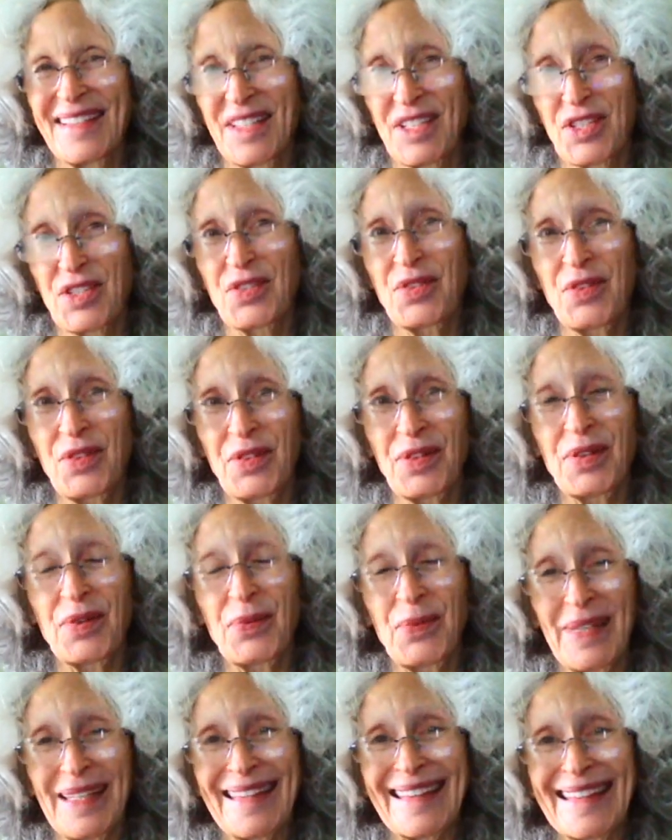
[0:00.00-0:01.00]
sooner
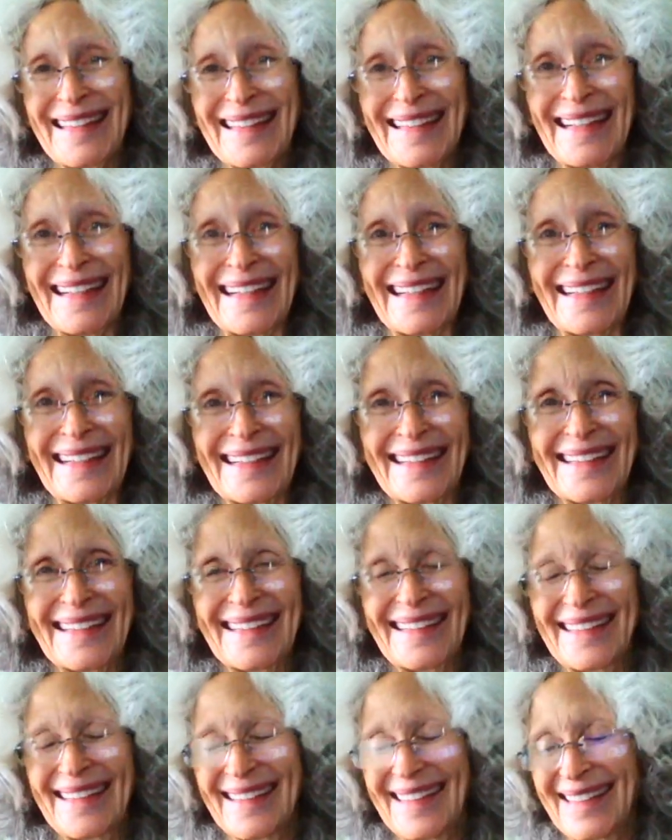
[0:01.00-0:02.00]
than we think.
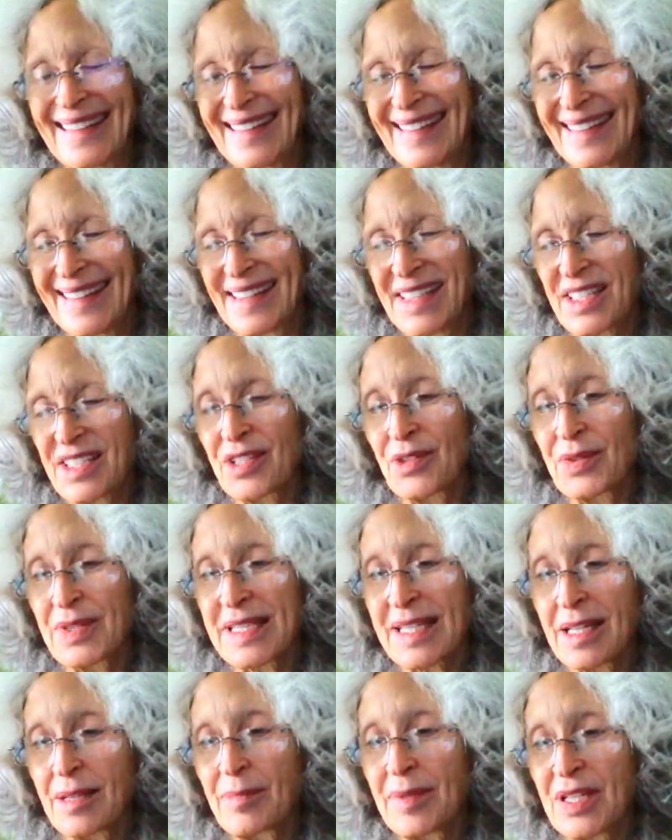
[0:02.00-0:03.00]
So
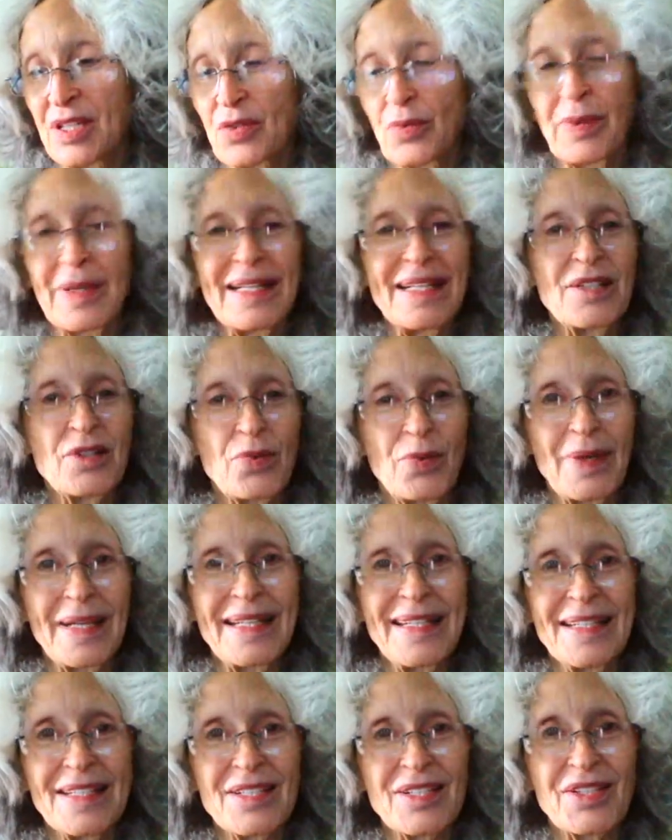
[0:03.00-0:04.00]
it's going to be
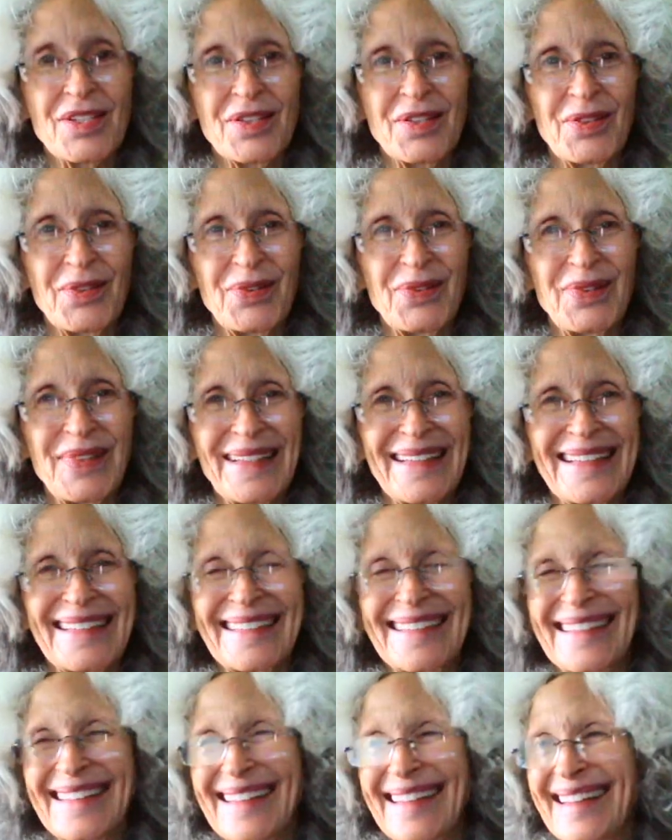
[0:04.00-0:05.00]
2020 soon.
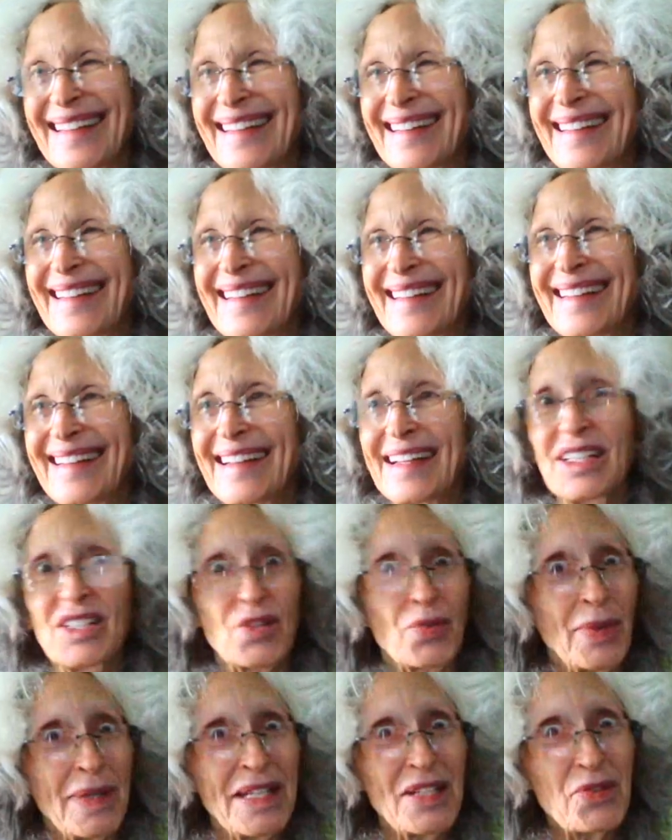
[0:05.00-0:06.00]

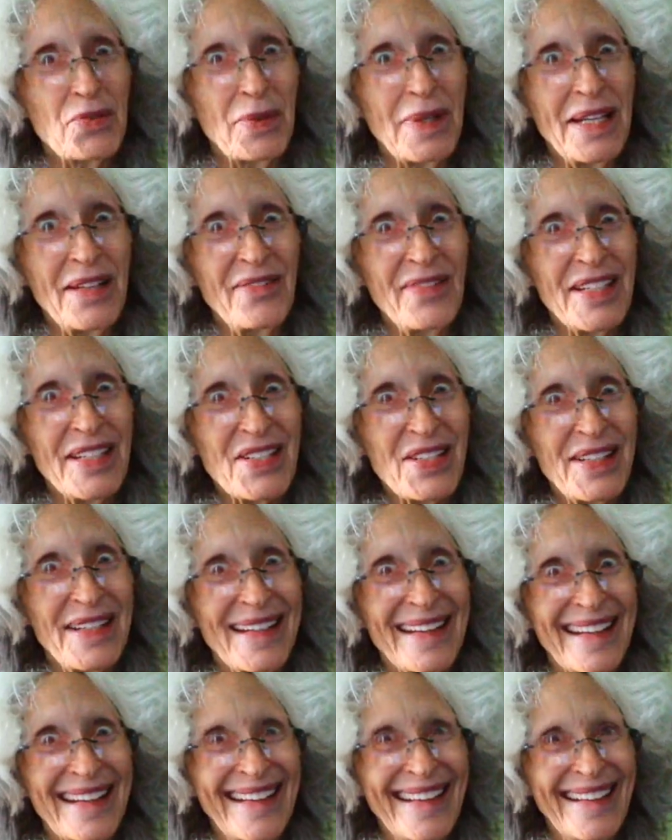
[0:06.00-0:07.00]
2020
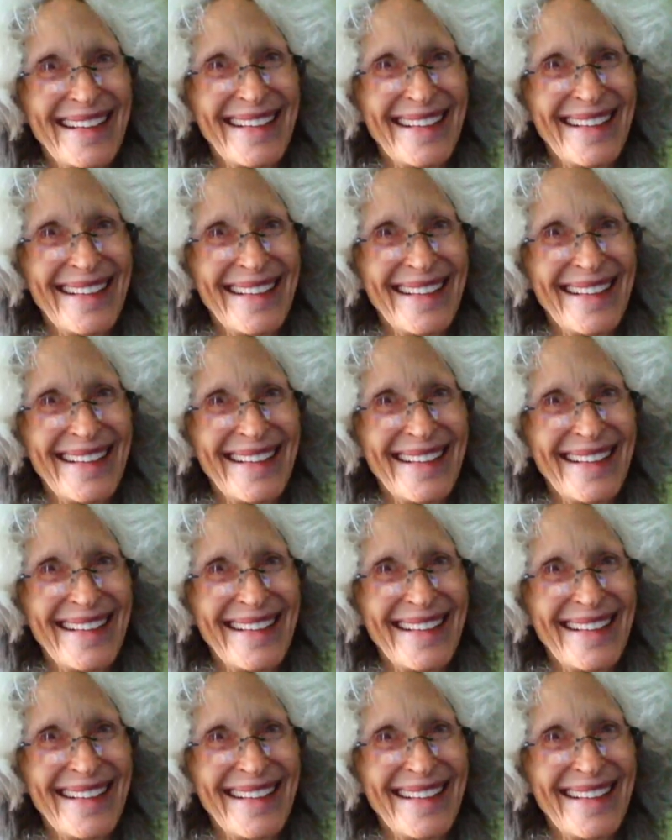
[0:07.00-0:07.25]
vision.